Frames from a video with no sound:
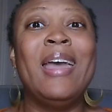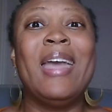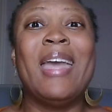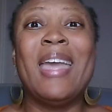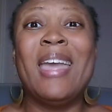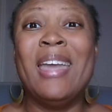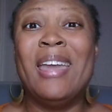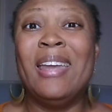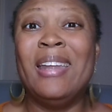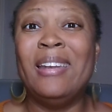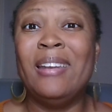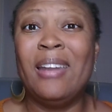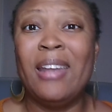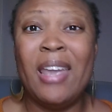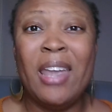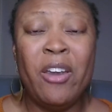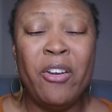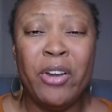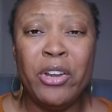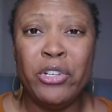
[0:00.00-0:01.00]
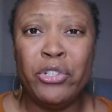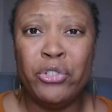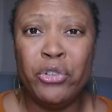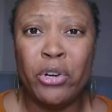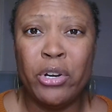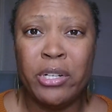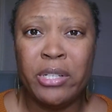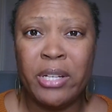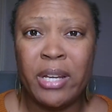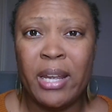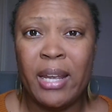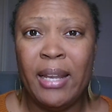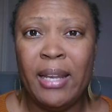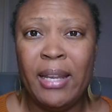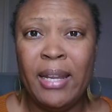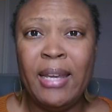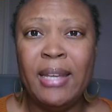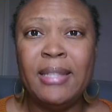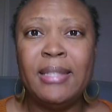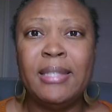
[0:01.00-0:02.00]
and here in Georgia at
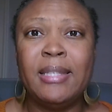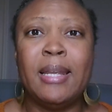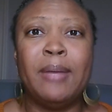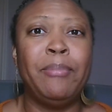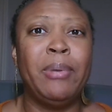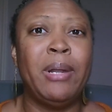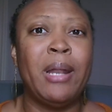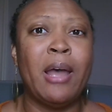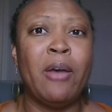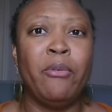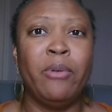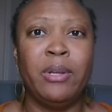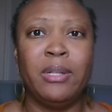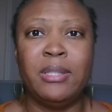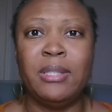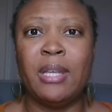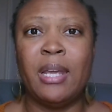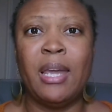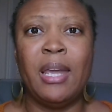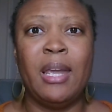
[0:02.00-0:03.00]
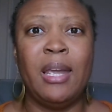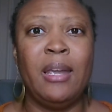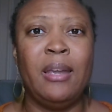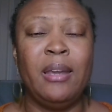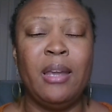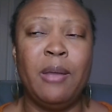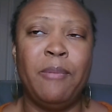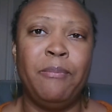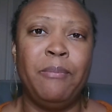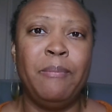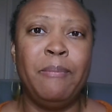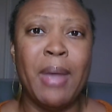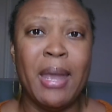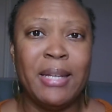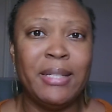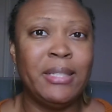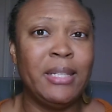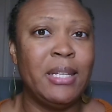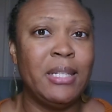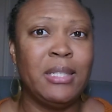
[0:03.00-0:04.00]
least, but I would say it
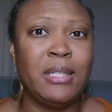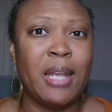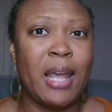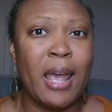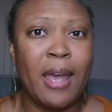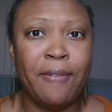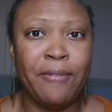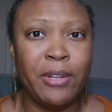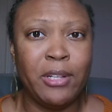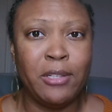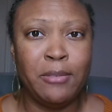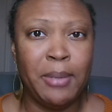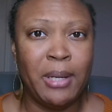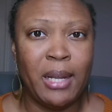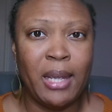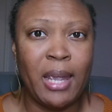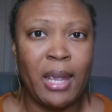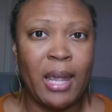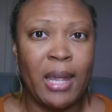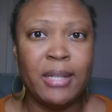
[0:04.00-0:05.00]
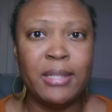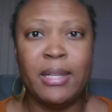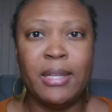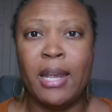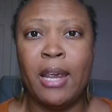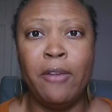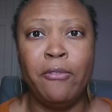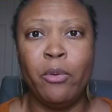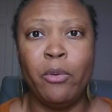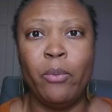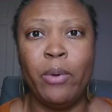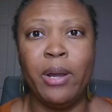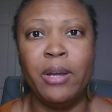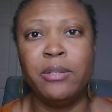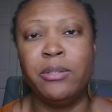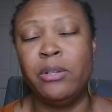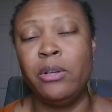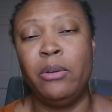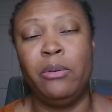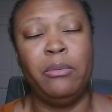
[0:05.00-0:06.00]
makes sense to have this be the case everywhere,
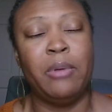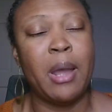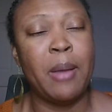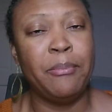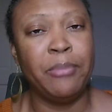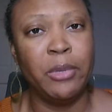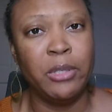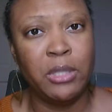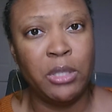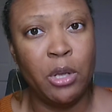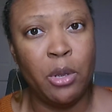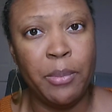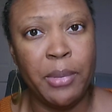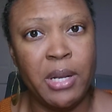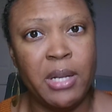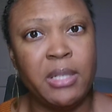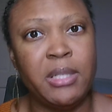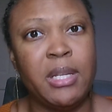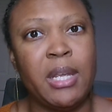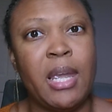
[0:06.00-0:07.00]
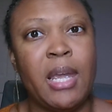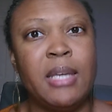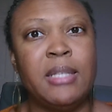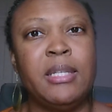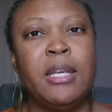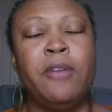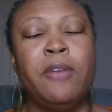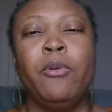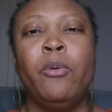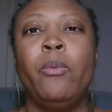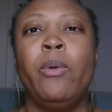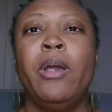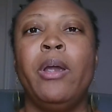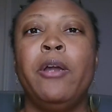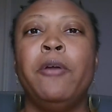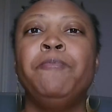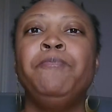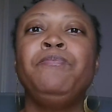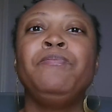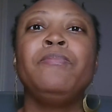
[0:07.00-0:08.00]
so I'm assuming it's the case
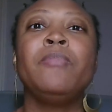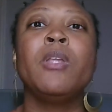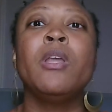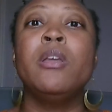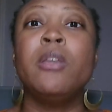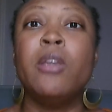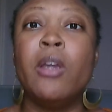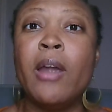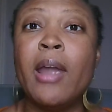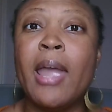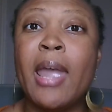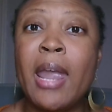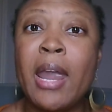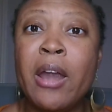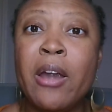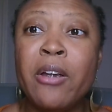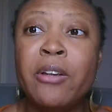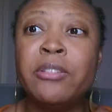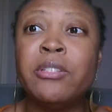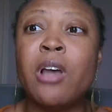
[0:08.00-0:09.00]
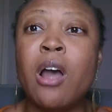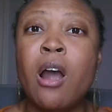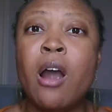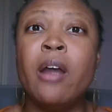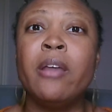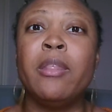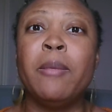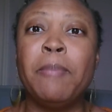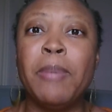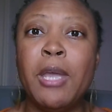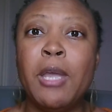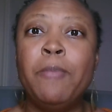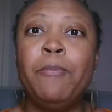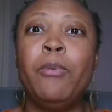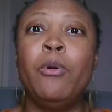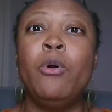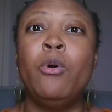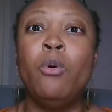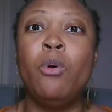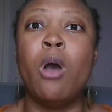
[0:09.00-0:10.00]
everywhere. Your heirs are the
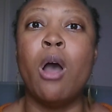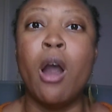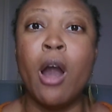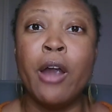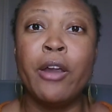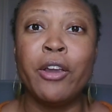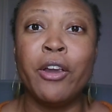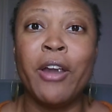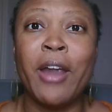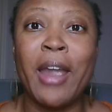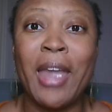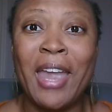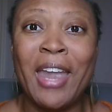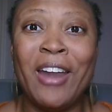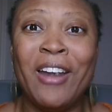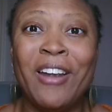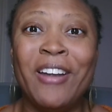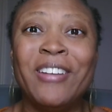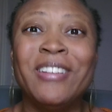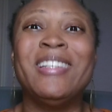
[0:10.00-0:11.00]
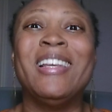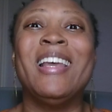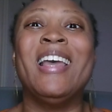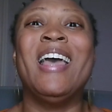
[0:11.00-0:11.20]
people who are your heirs